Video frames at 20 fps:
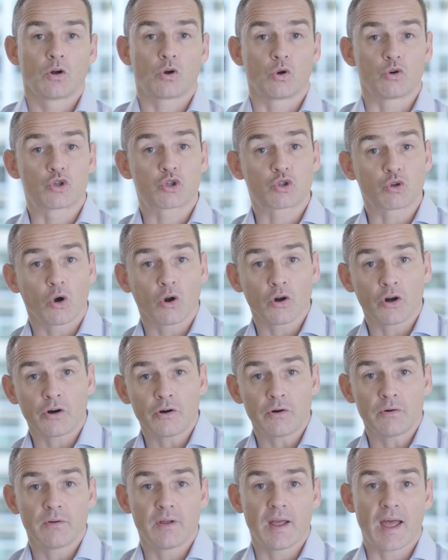
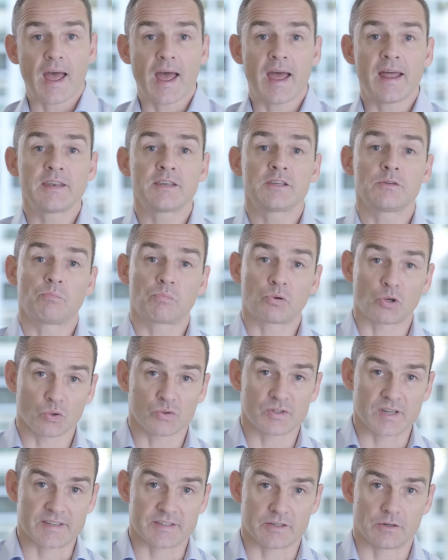controller and
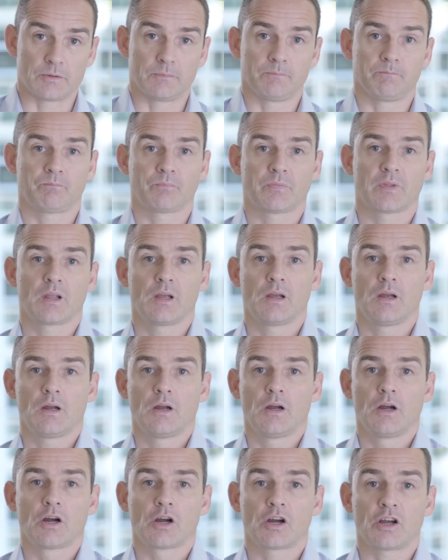processor.
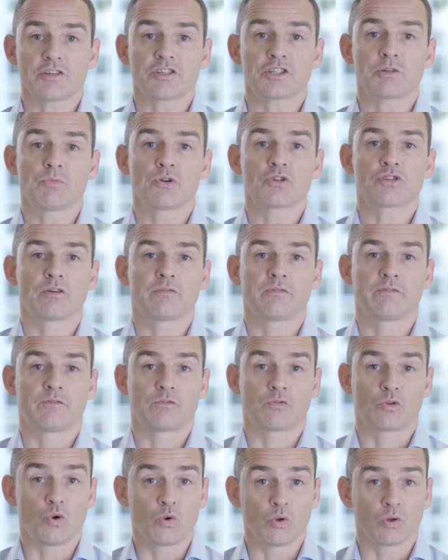Customers of
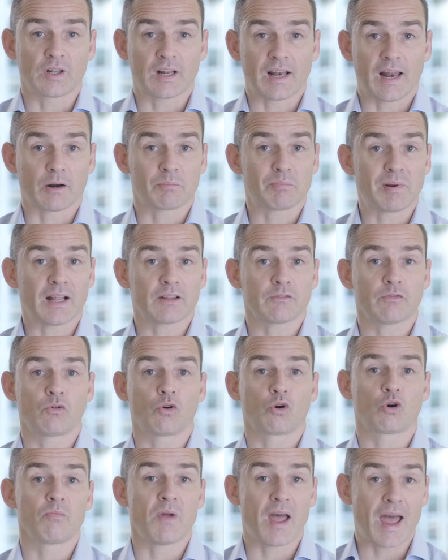Google Cloud
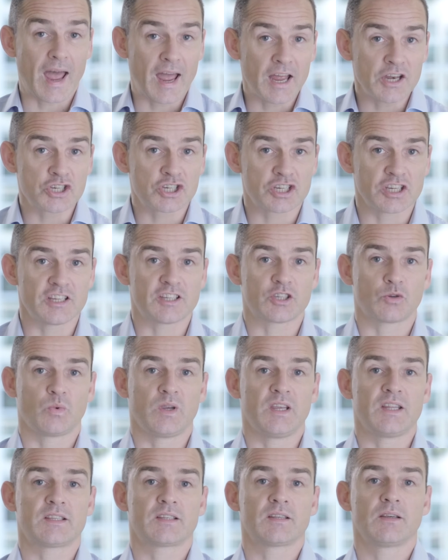Platform and G
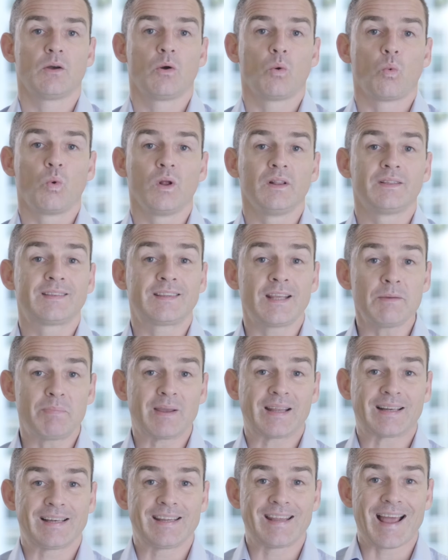Suite will
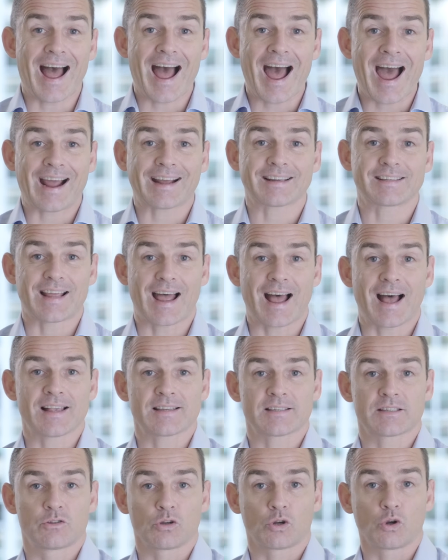typically act
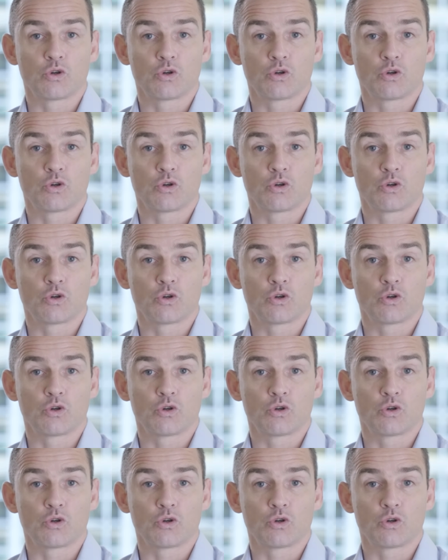as the